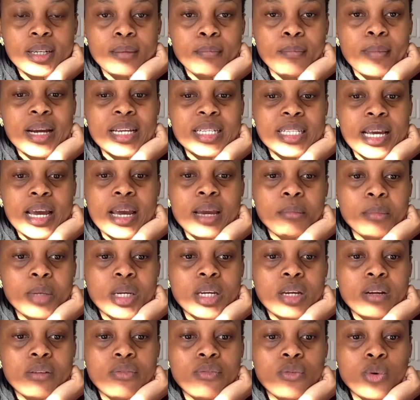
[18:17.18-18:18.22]
My
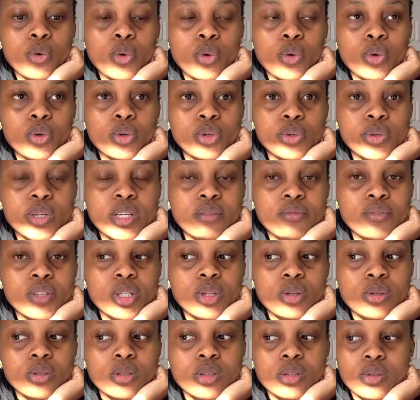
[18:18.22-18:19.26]
timing for doing
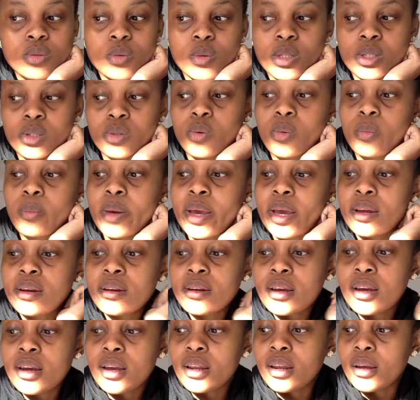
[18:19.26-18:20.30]
videos is always so bad.
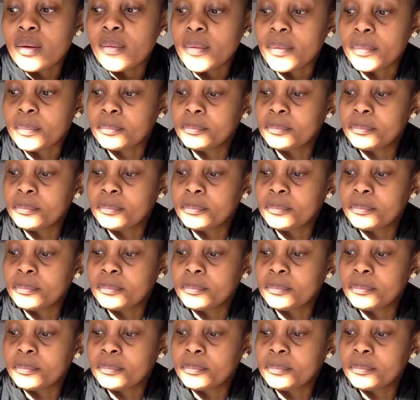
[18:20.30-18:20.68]
Anyway,